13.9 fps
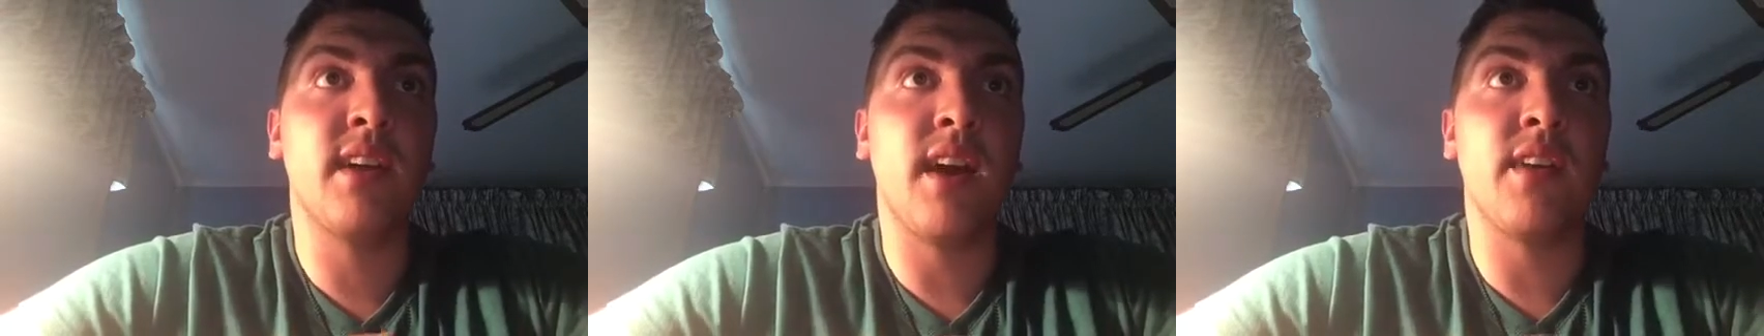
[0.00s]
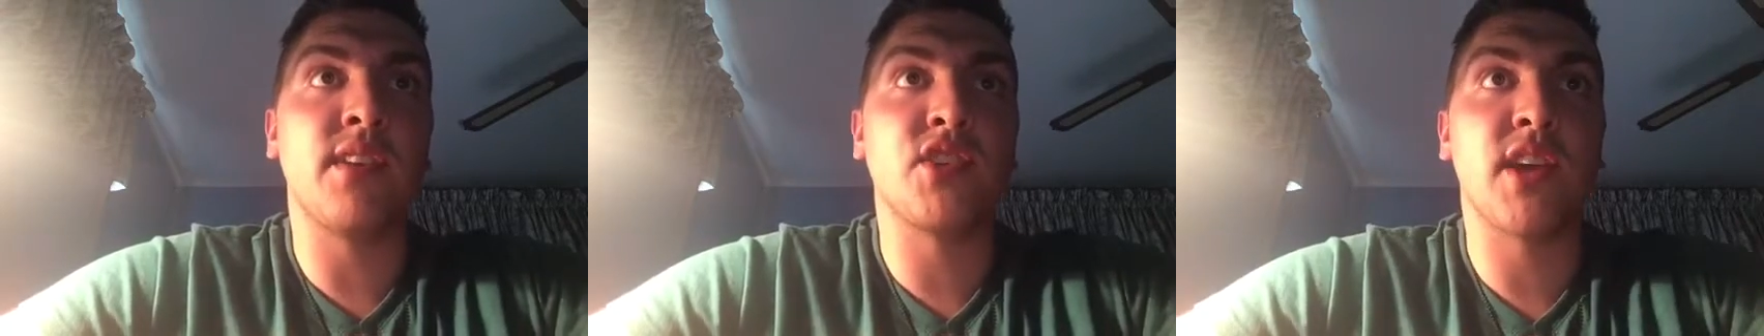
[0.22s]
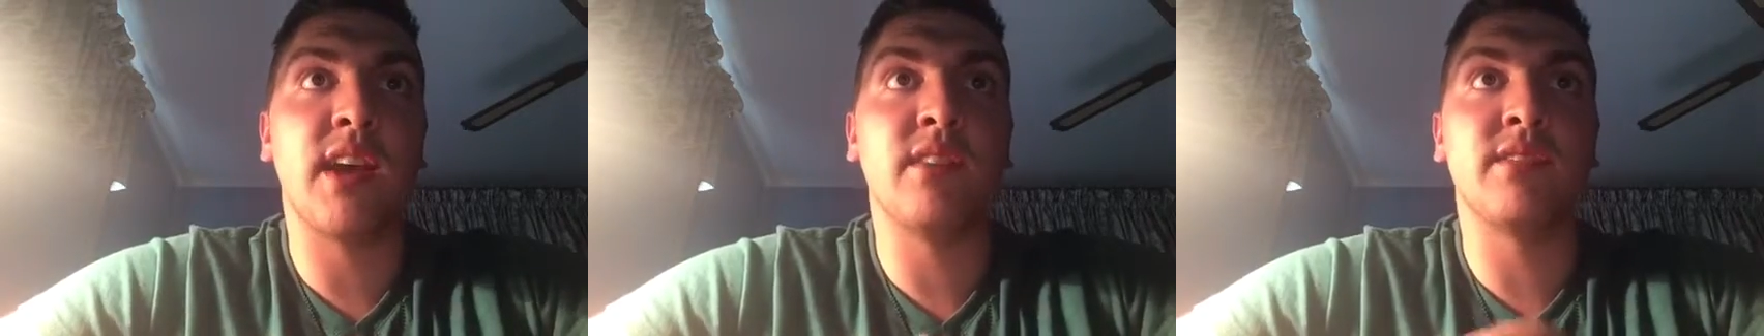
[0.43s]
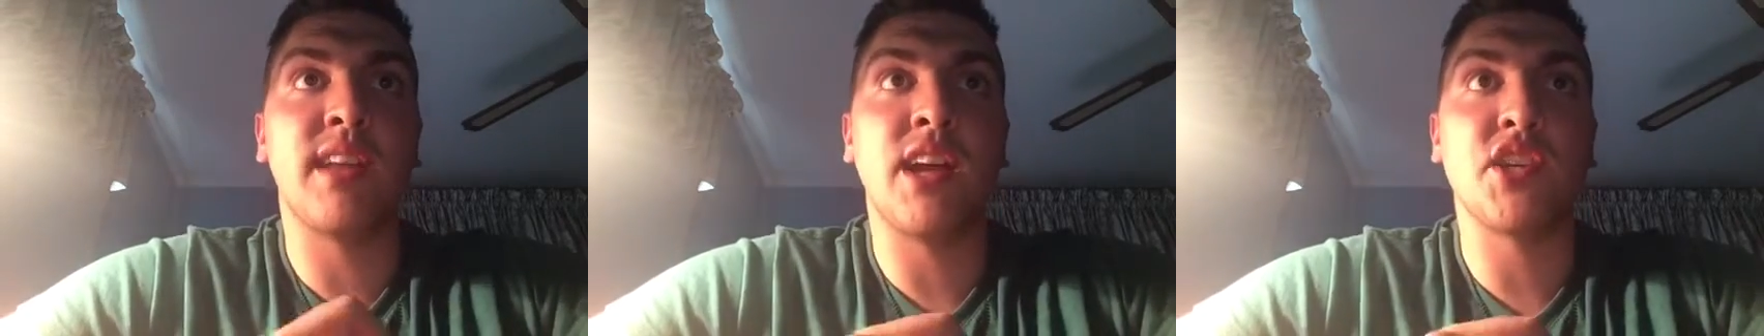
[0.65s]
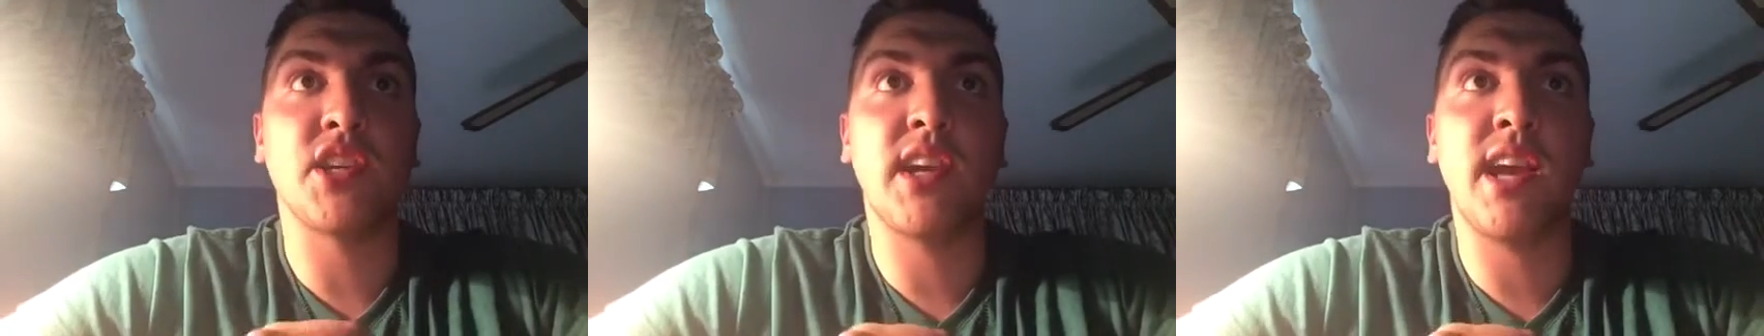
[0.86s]
on the child's
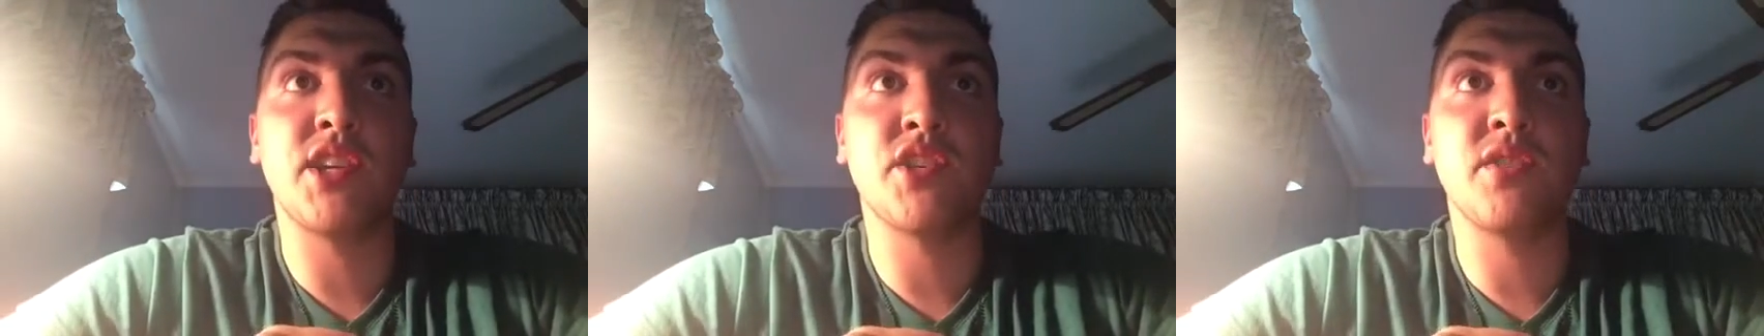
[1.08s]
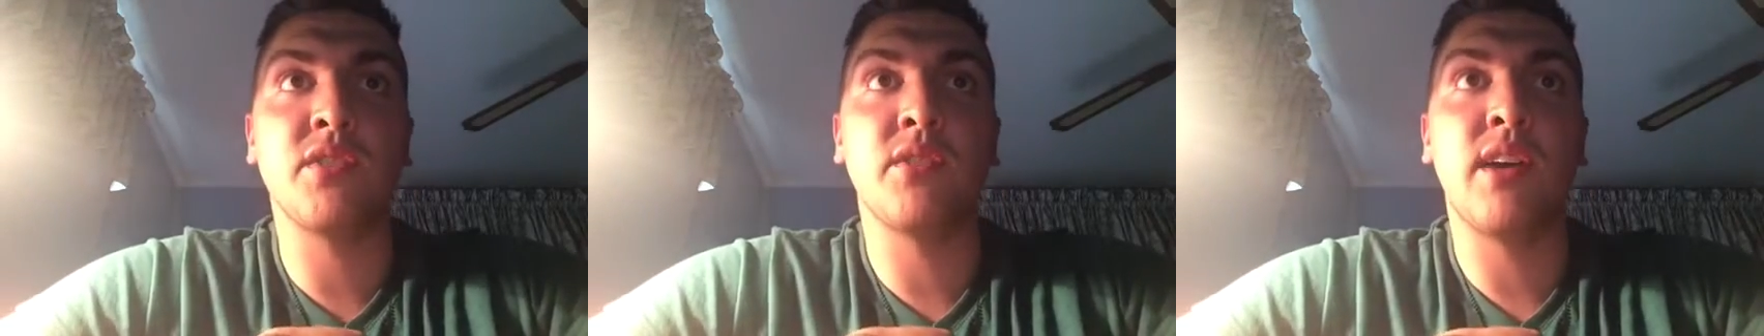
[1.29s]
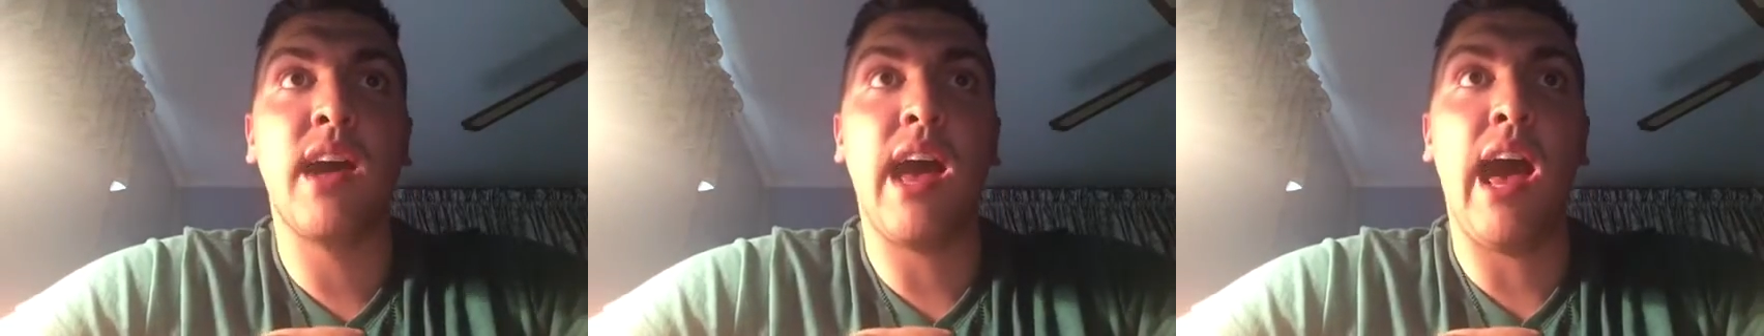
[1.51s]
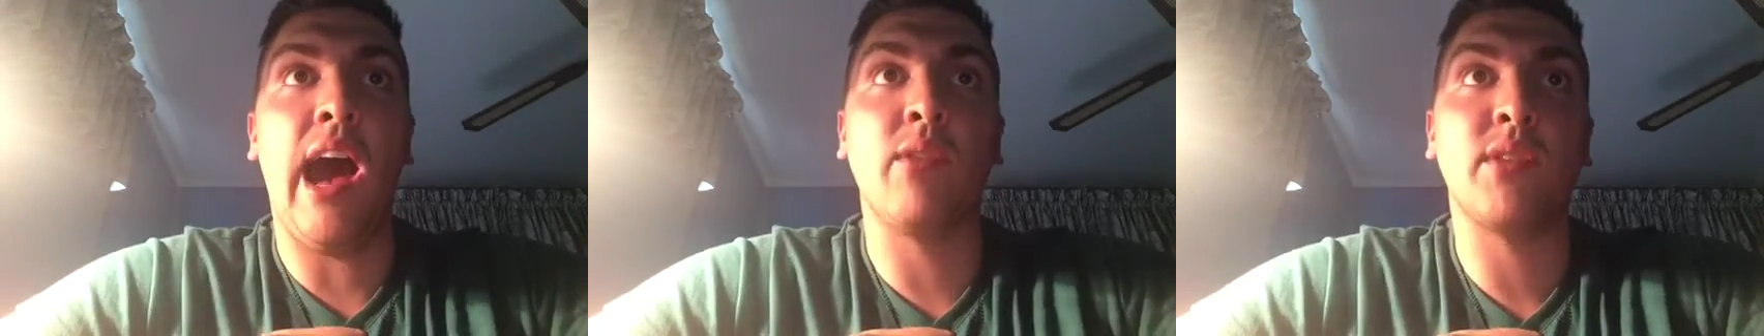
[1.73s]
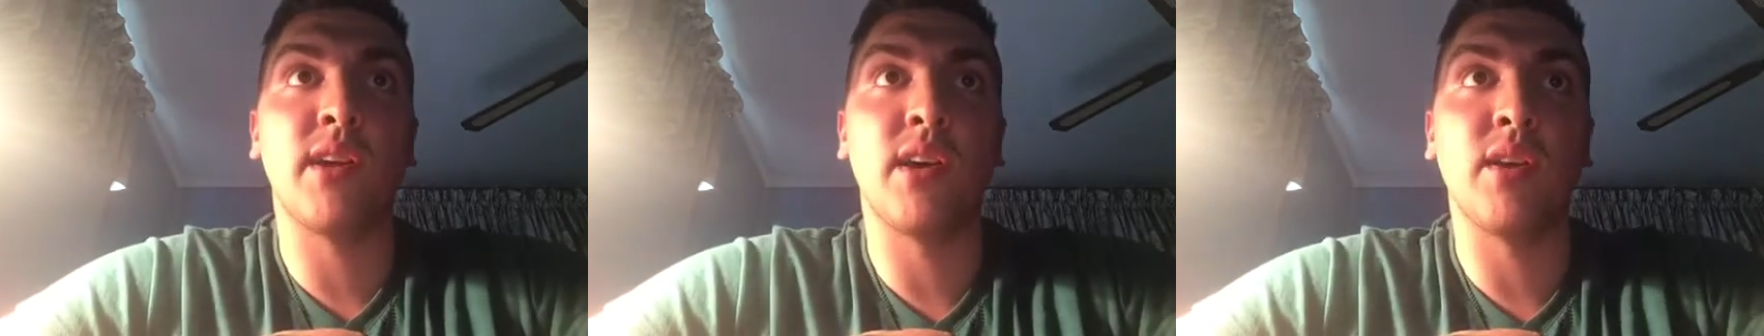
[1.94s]
educational
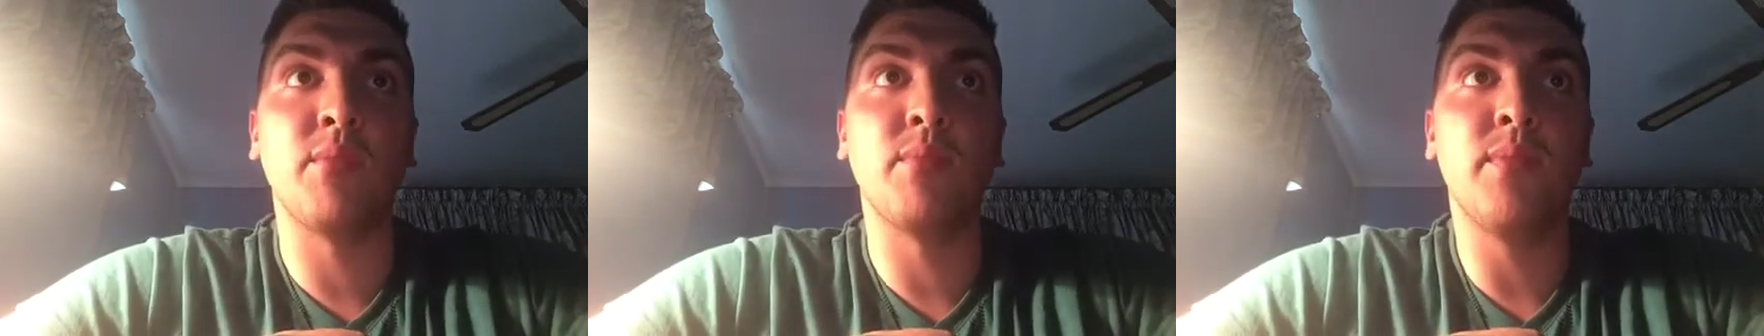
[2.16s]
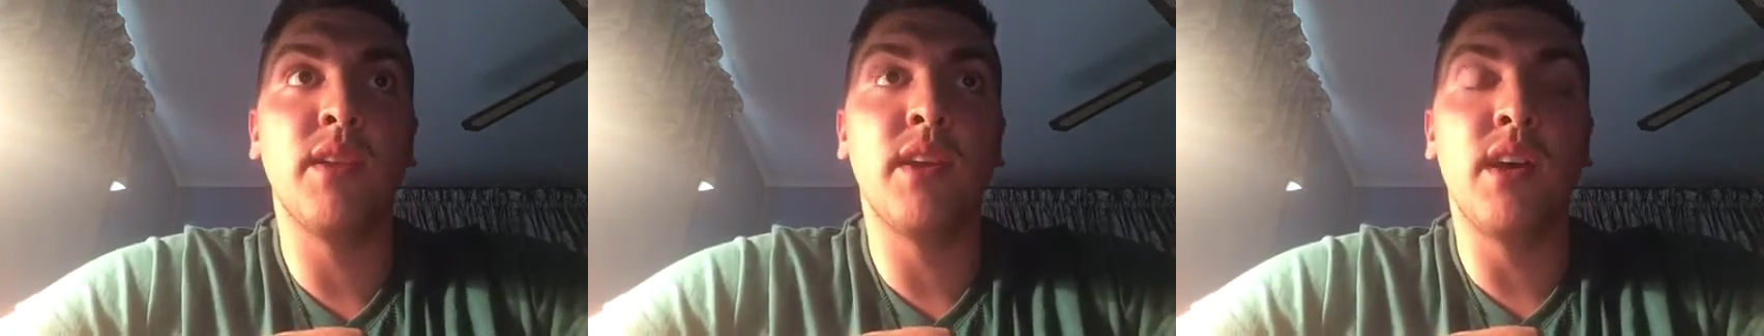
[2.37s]
outcome.